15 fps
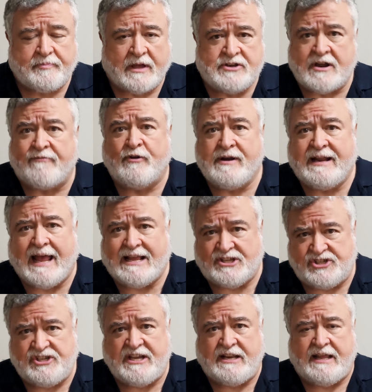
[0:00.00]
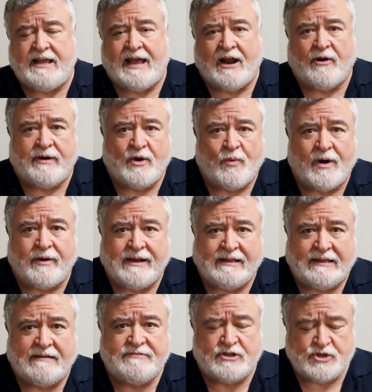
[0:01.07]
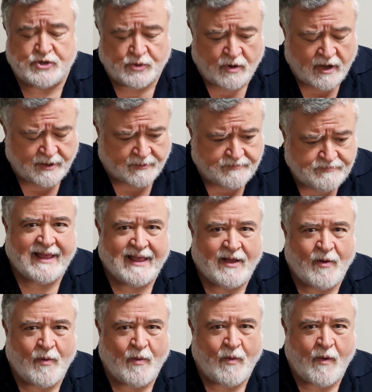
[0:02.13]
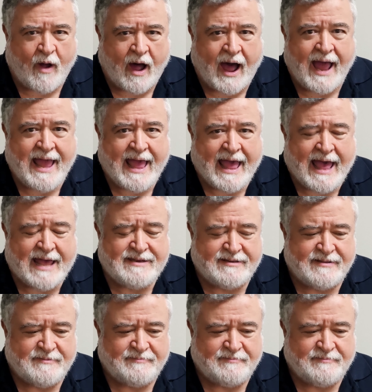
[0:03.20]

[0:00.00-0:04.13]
Dufferin Gate Sini area where he lived in Toronto. I had